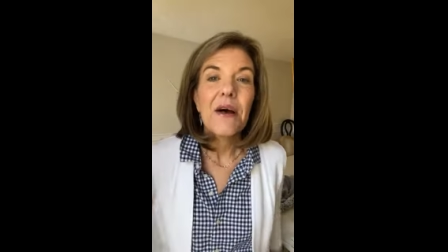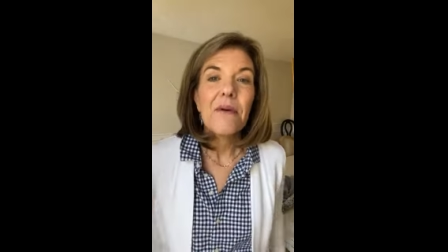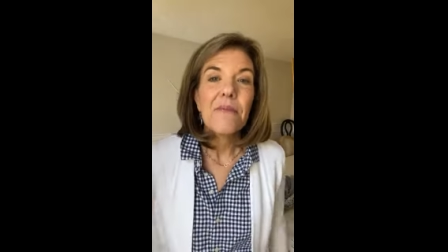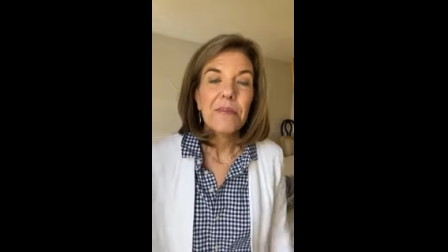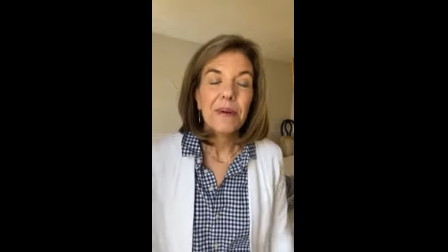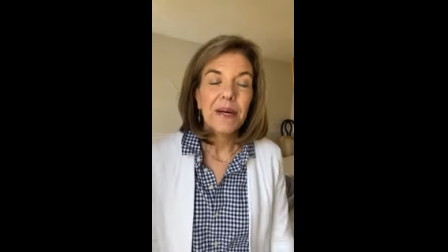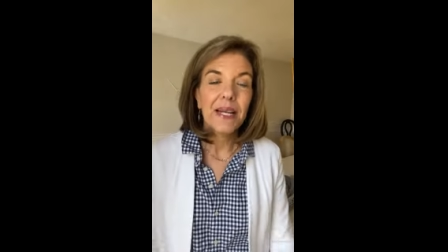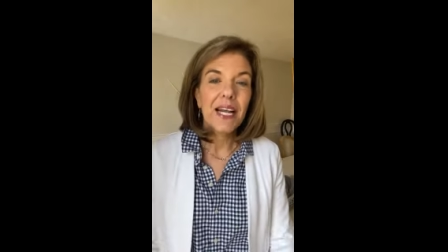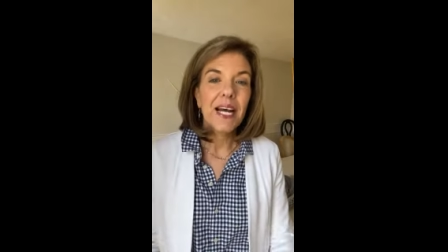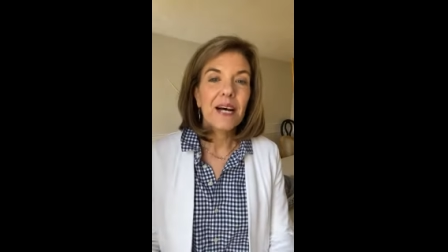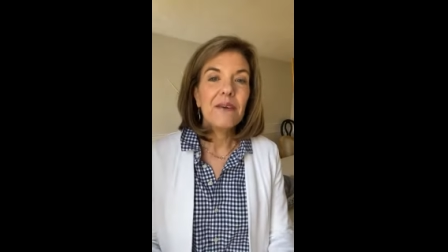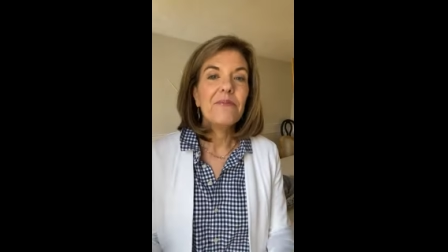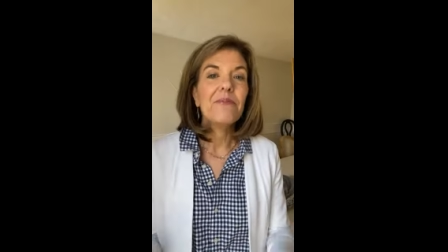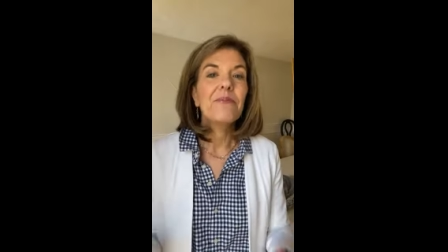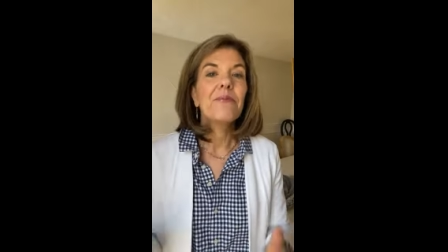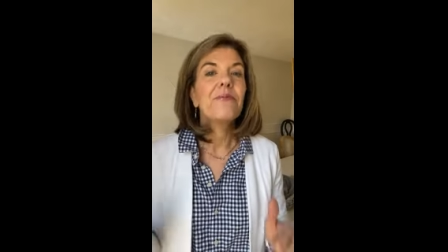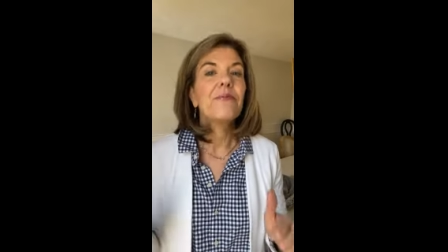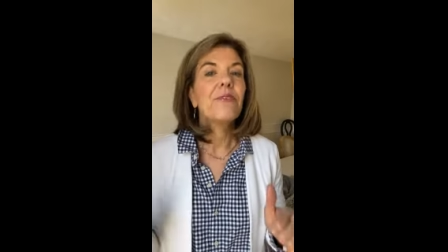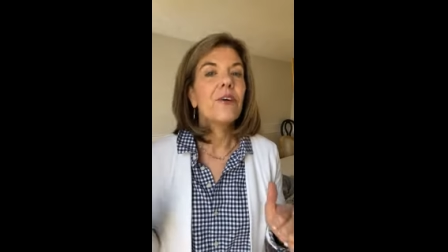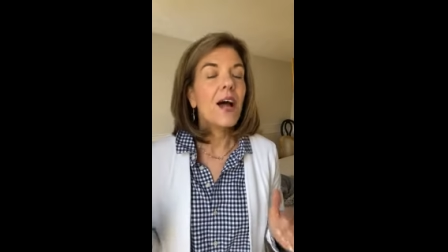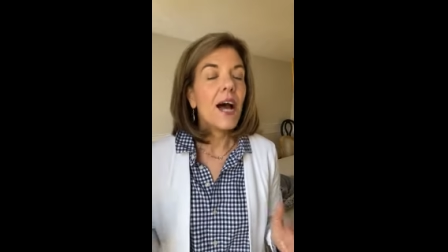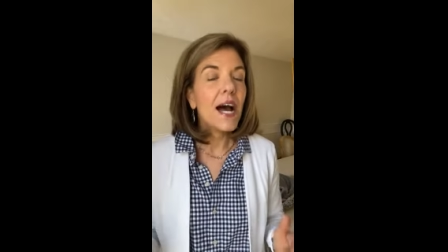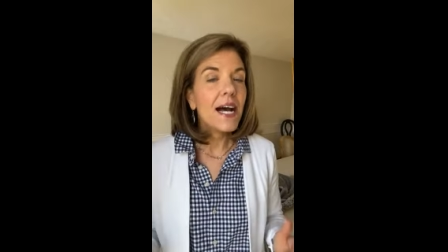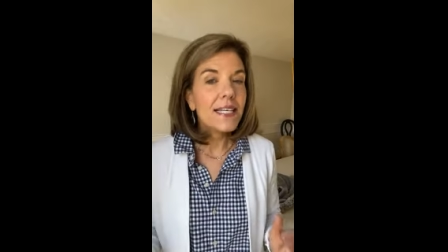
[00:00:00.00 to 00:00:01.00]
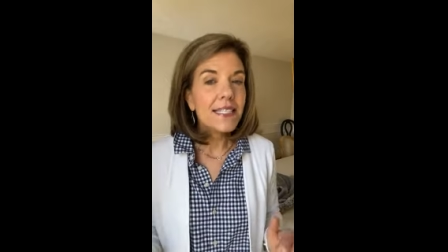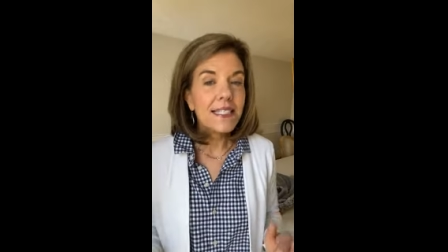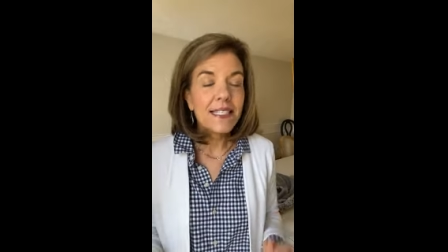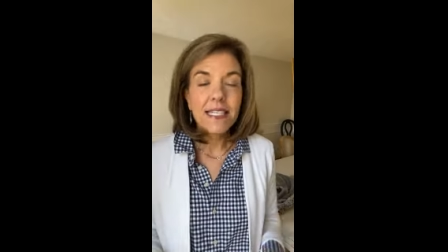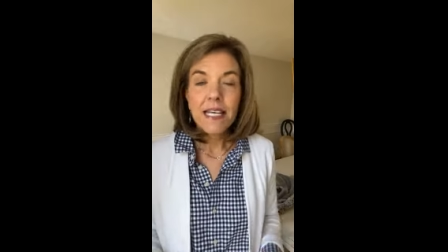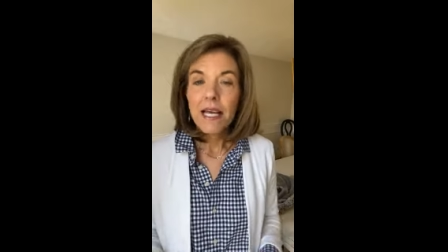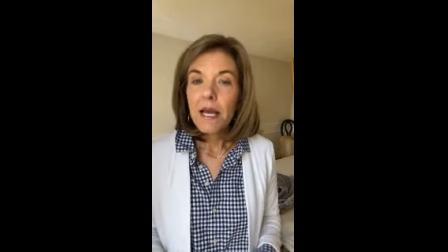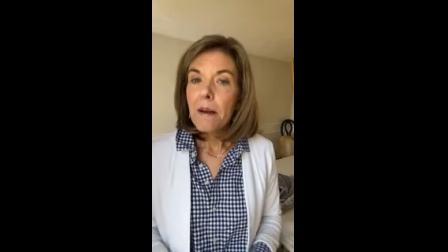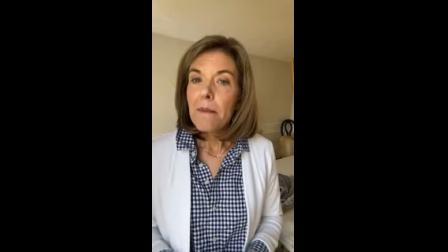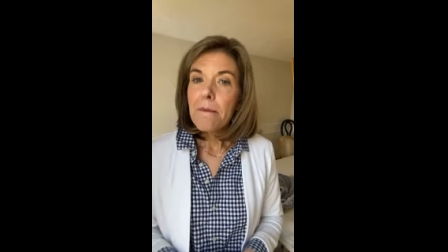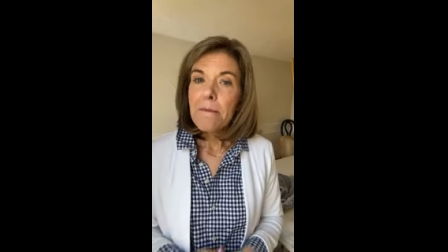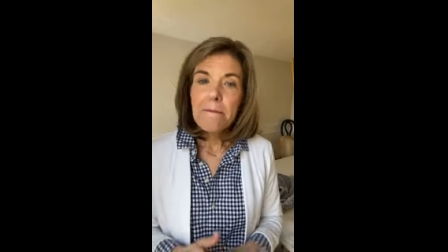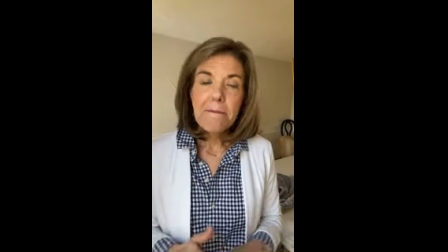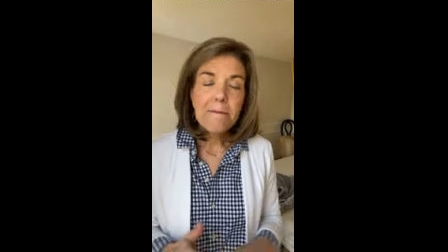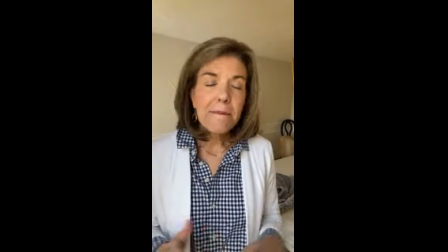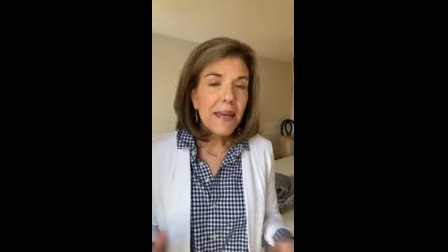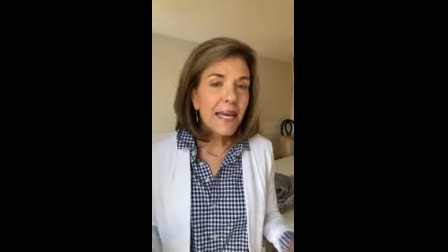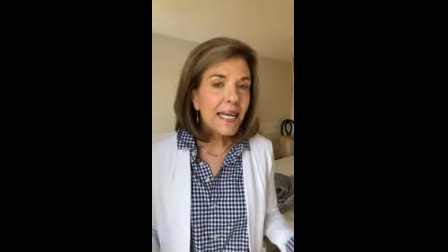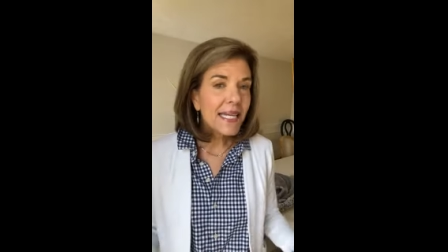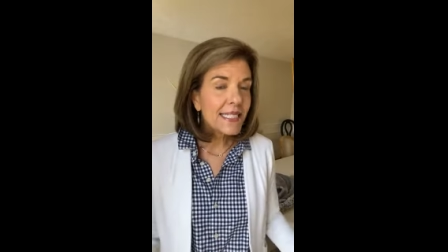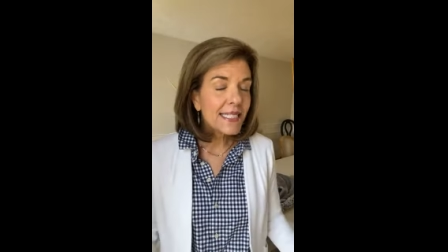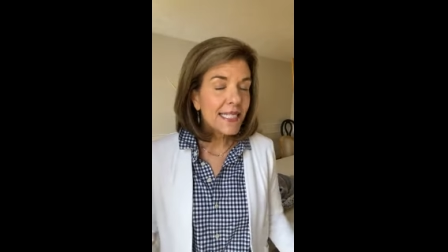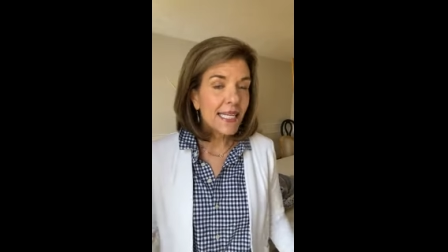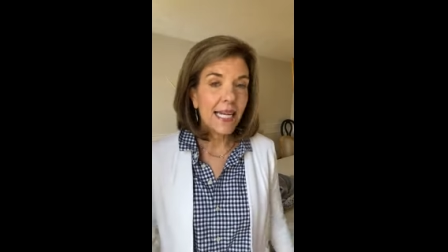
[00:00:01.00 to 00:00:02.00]
But um, for us,
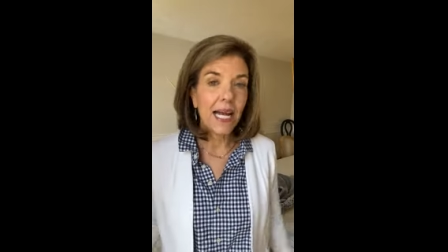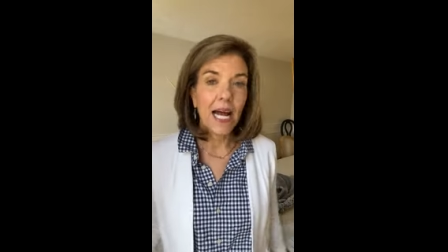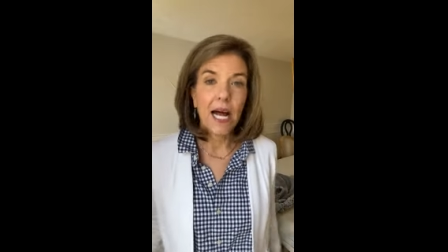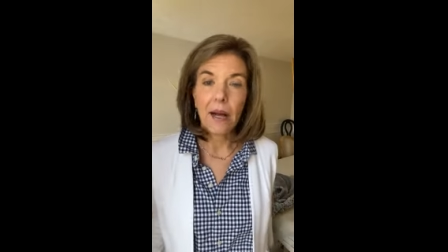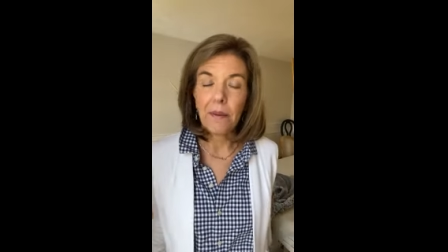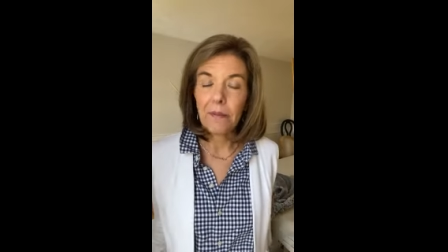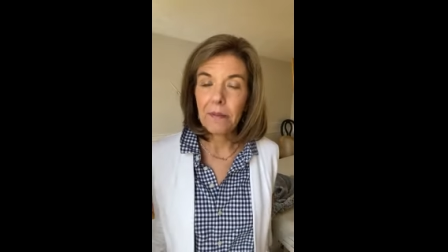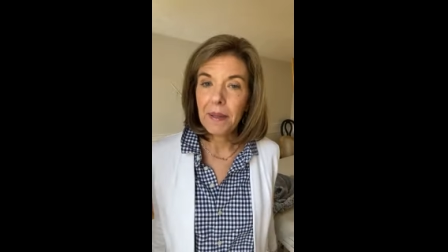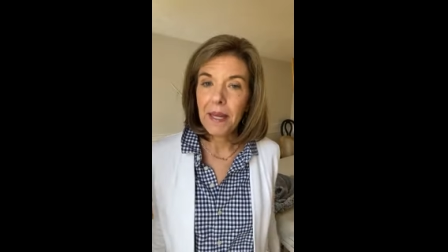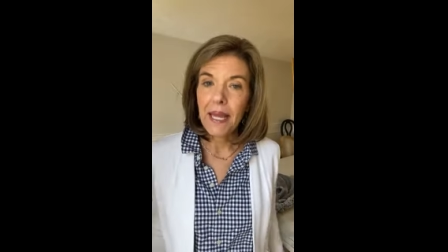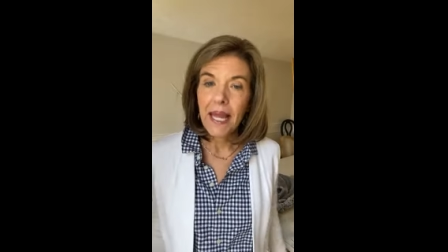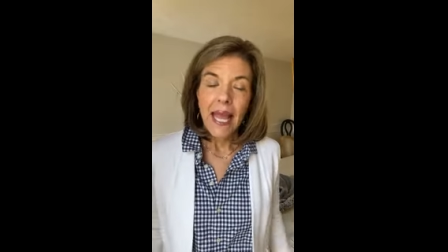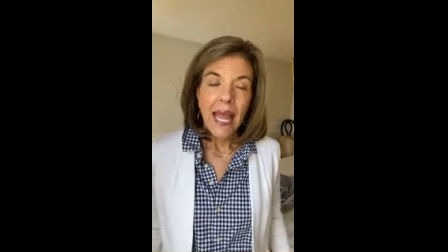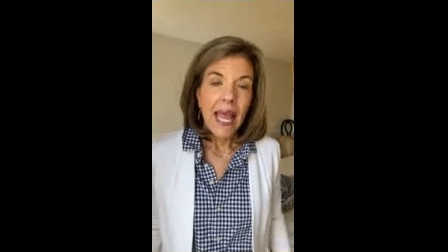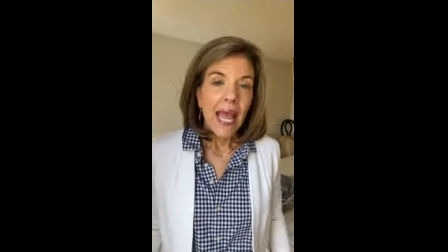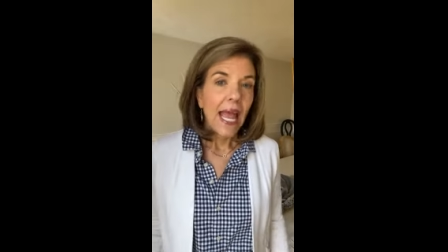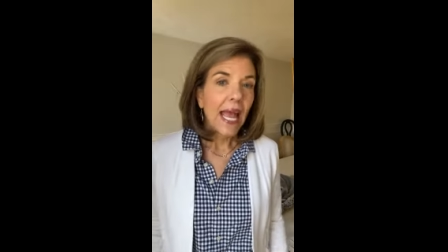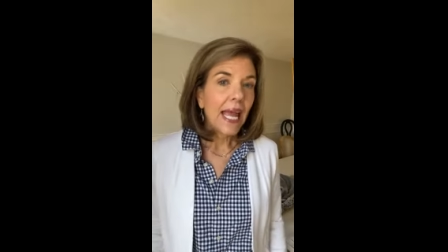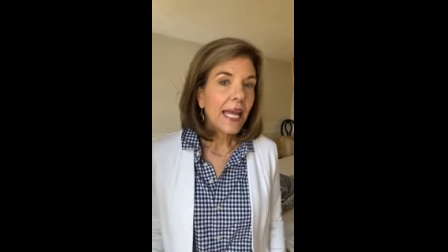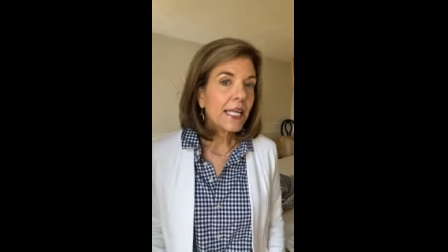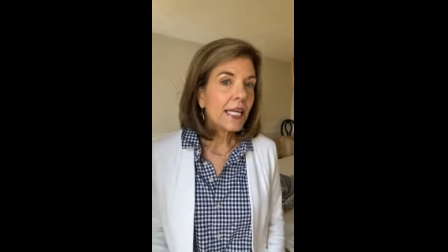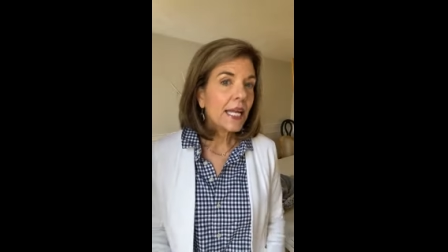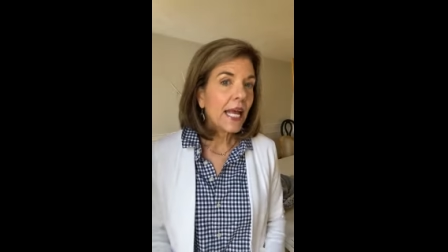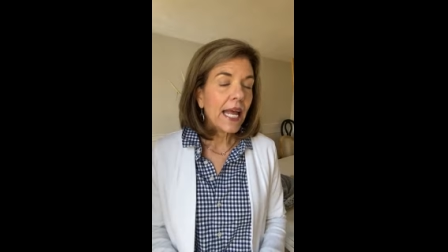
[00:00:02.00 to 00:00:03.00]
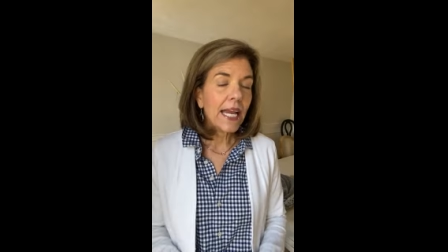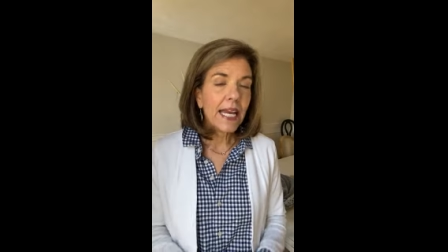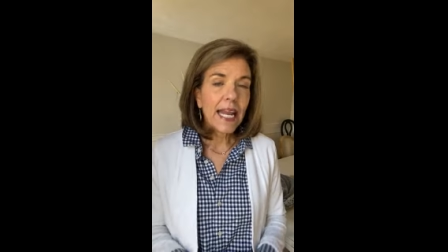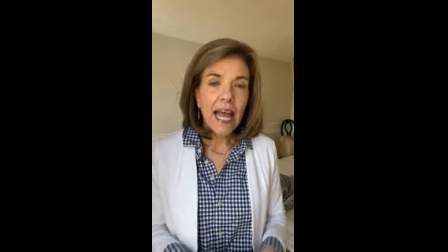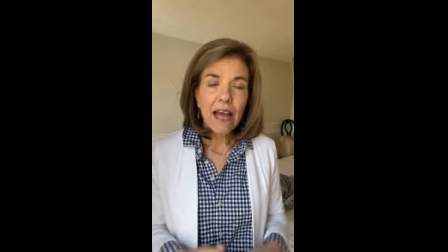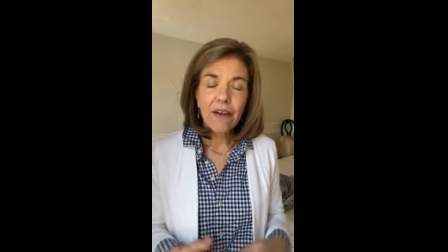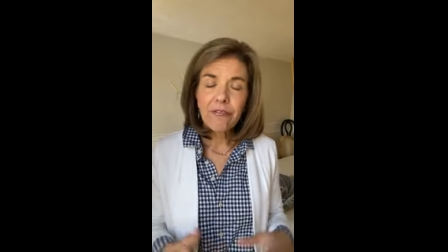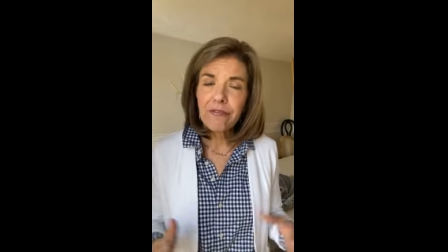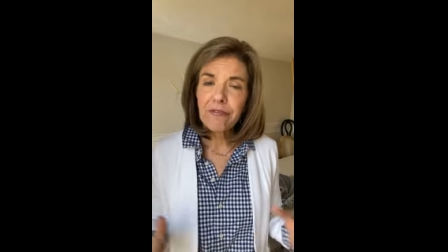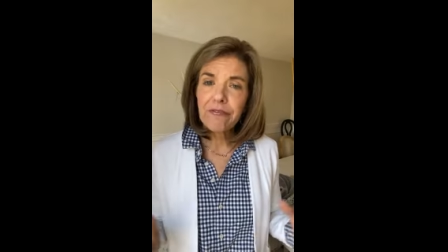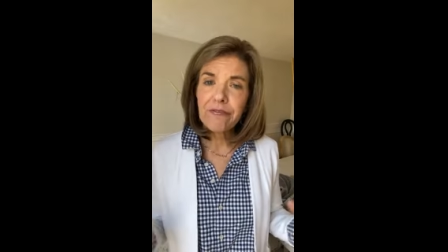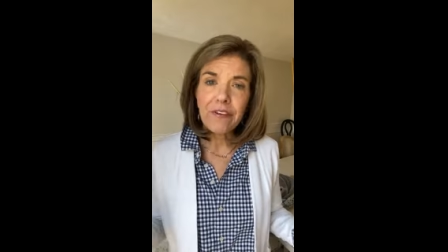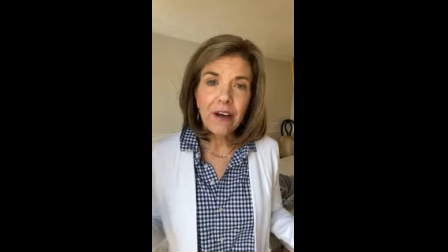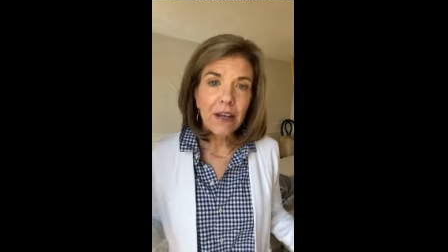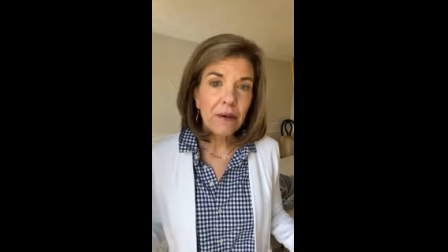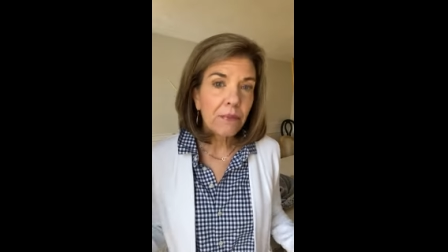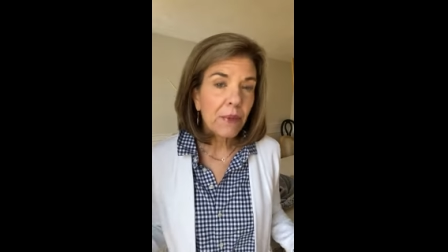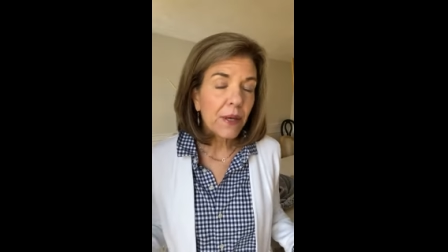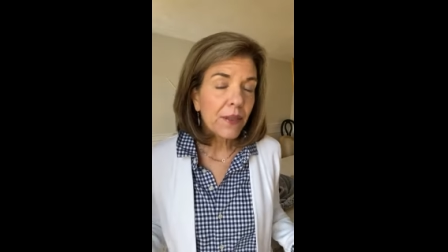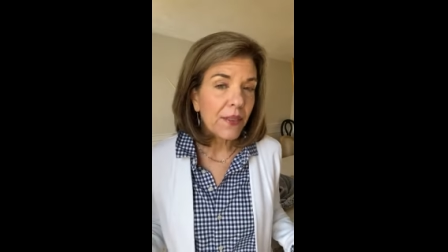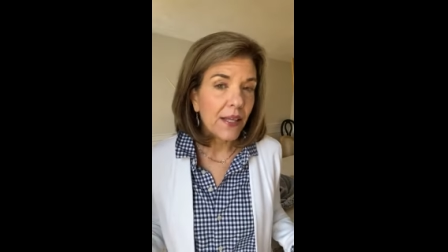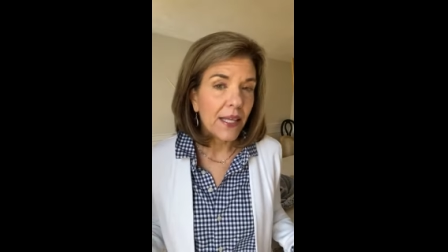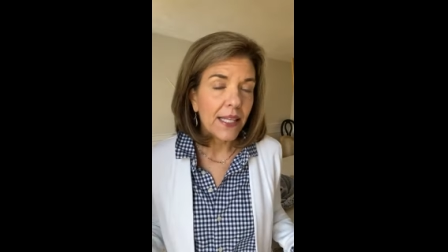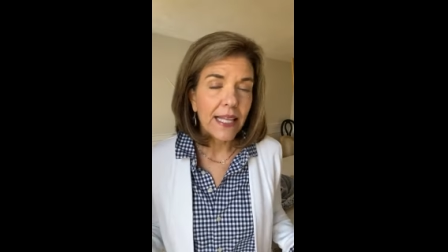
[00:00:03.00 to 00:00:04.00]
mix it up and and have fun
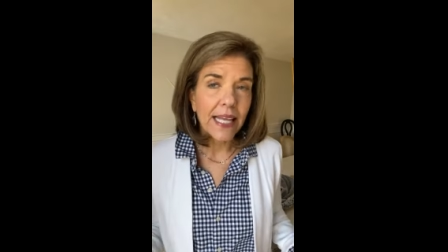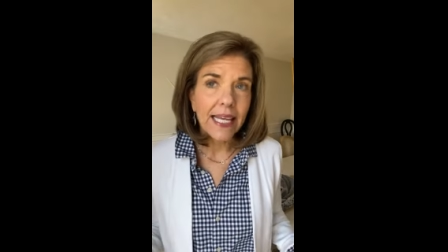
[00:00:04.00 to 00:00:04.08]
with it.